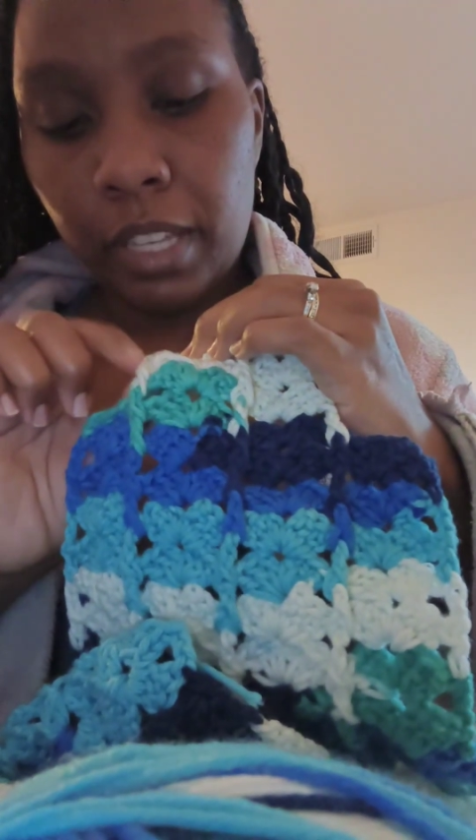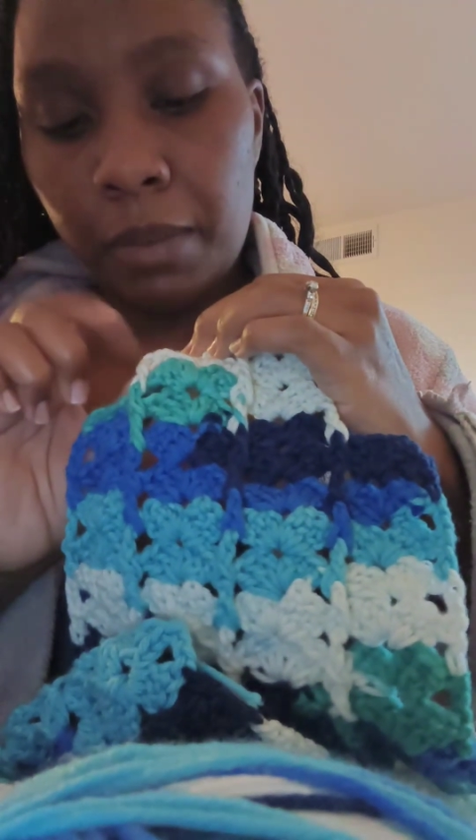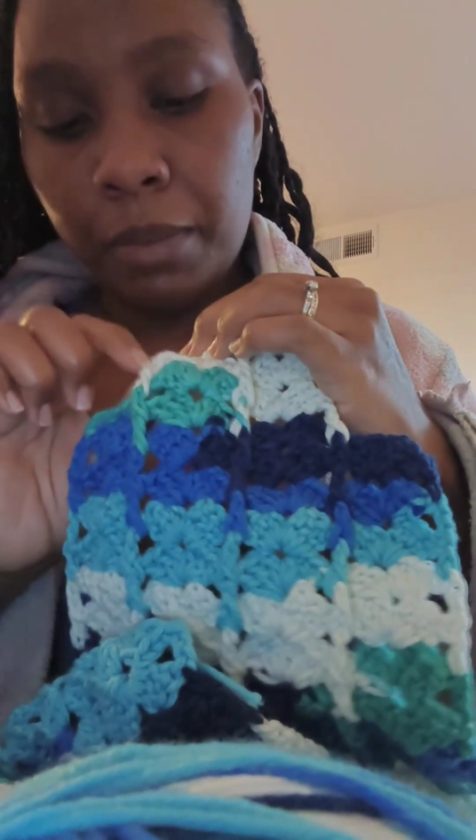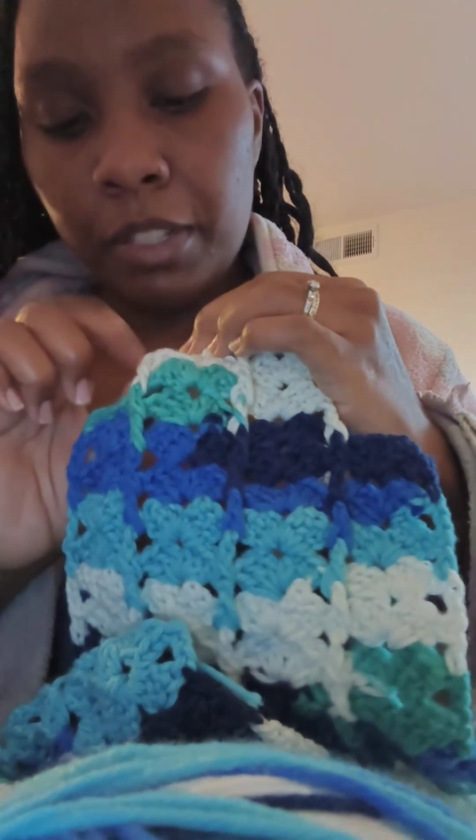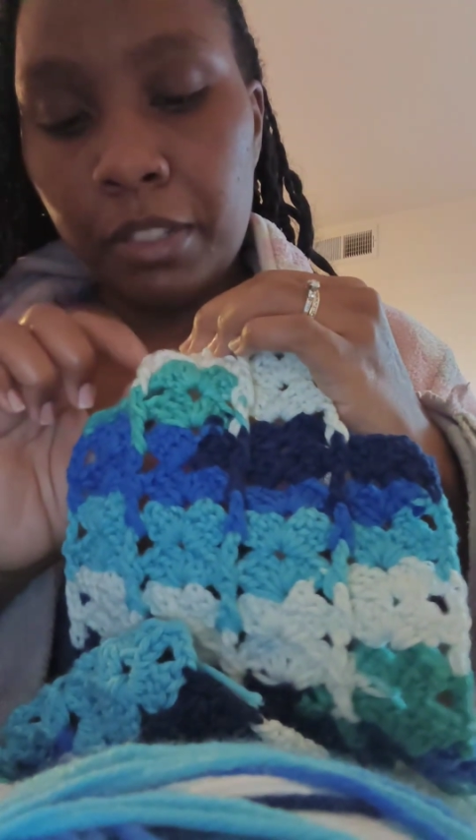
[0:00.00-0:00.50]

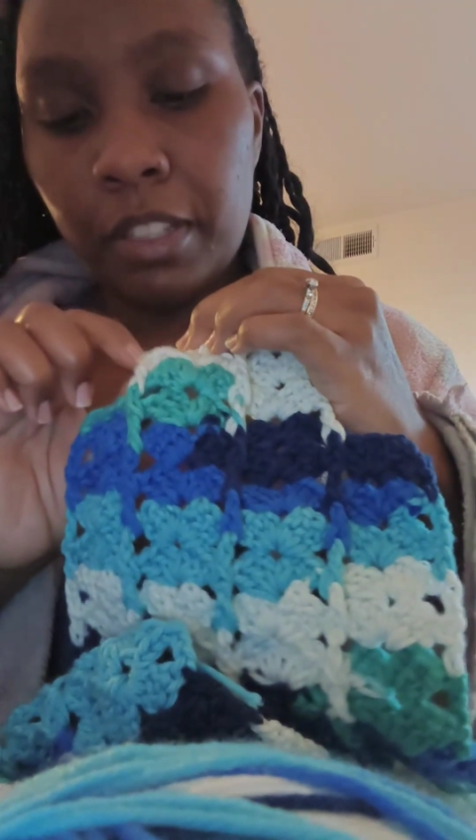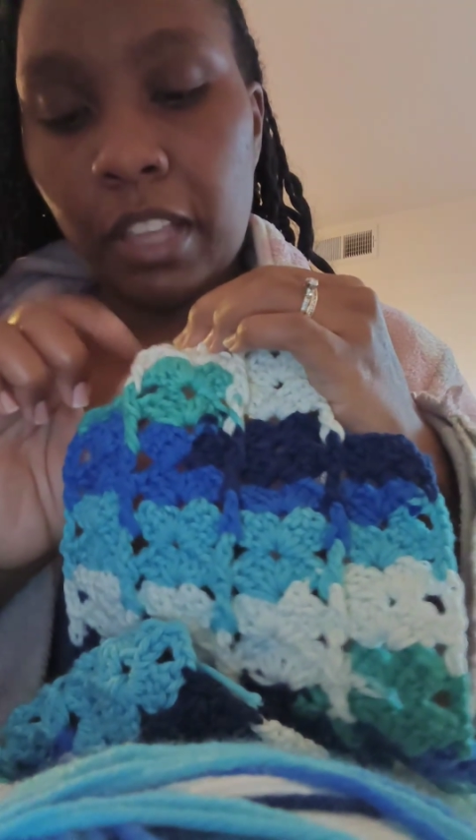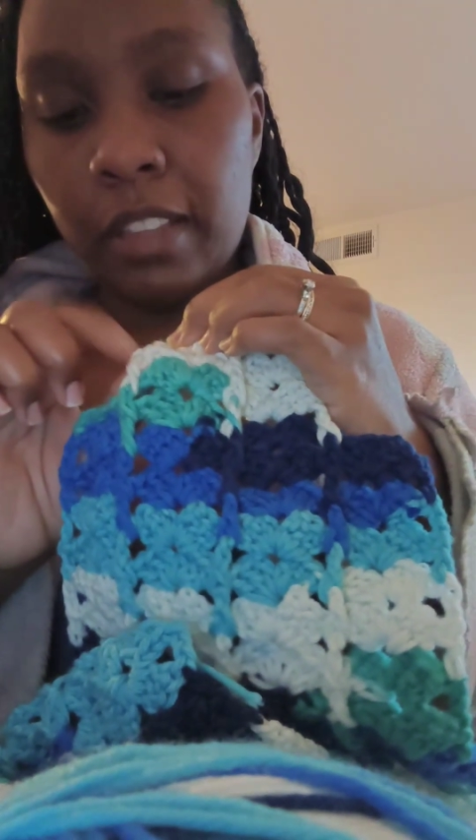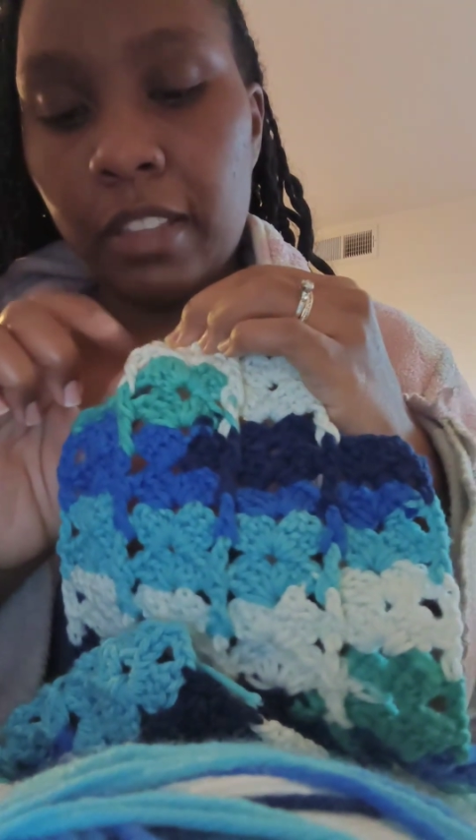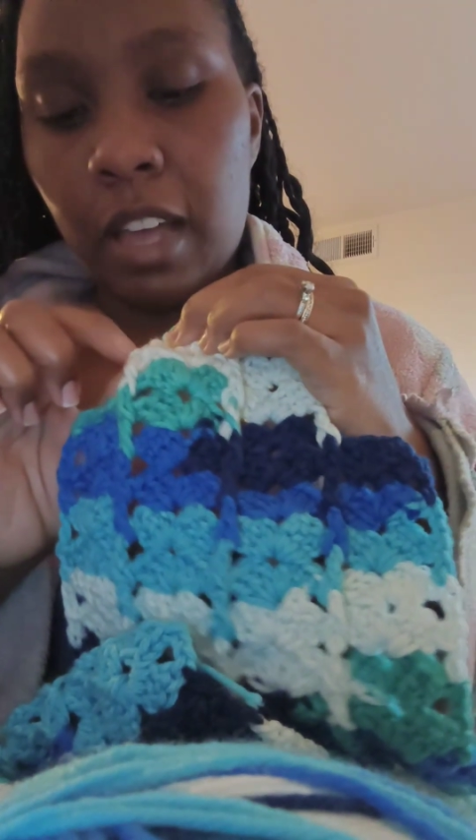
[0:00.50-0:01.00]
I went into
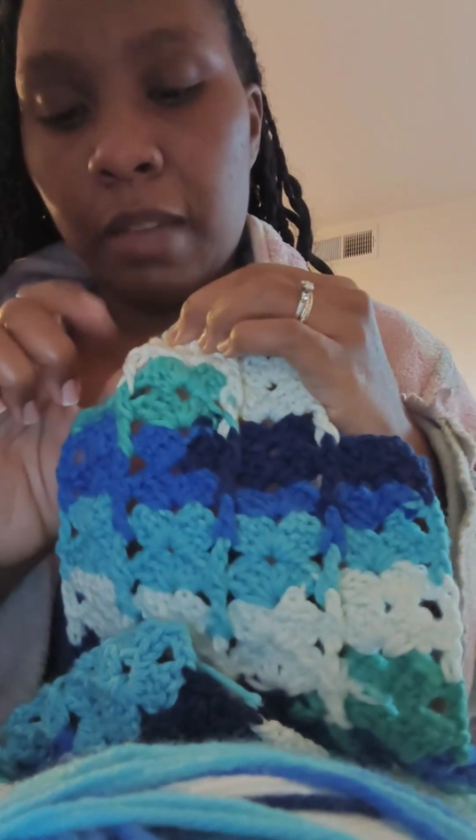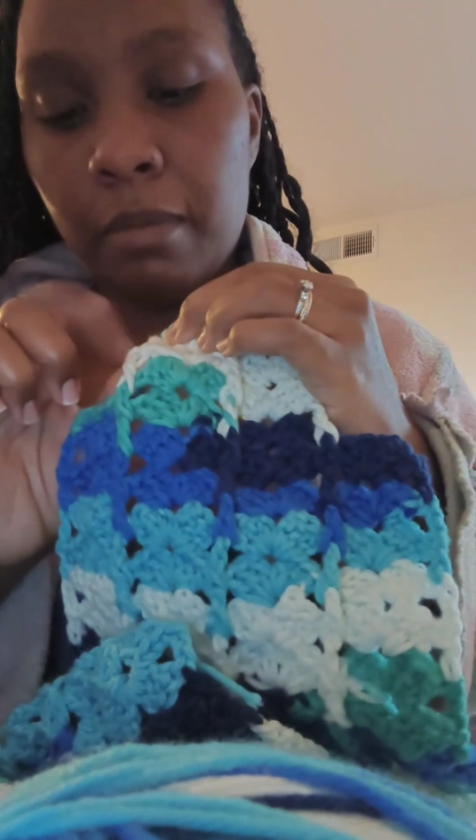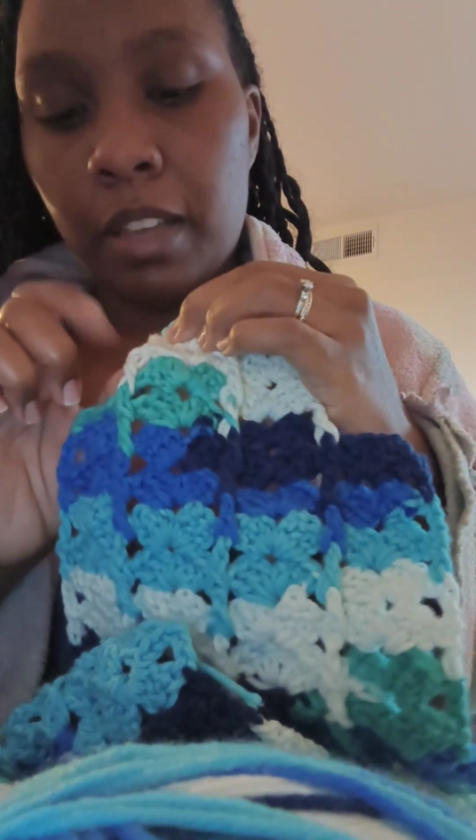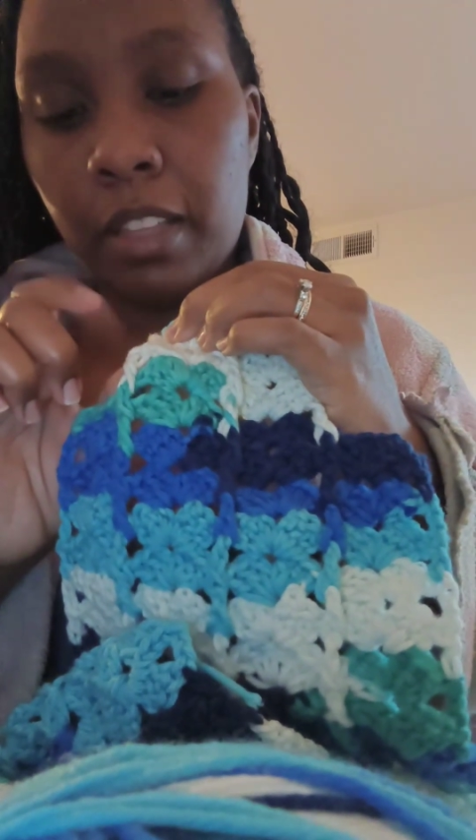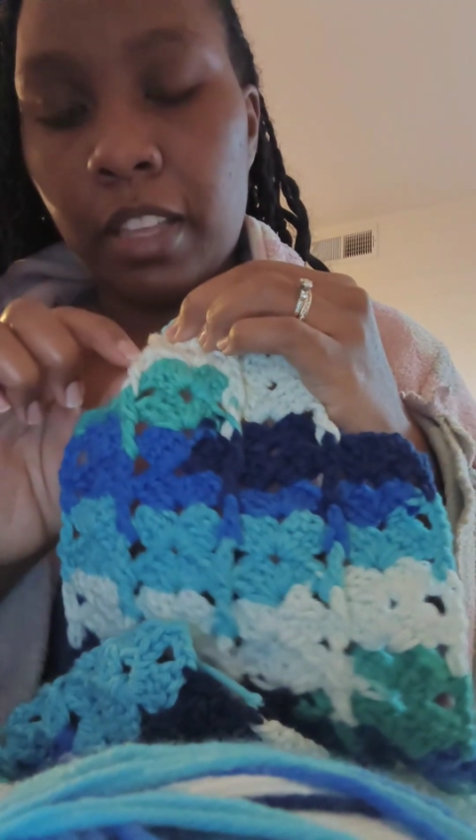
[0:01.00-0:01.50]
that top right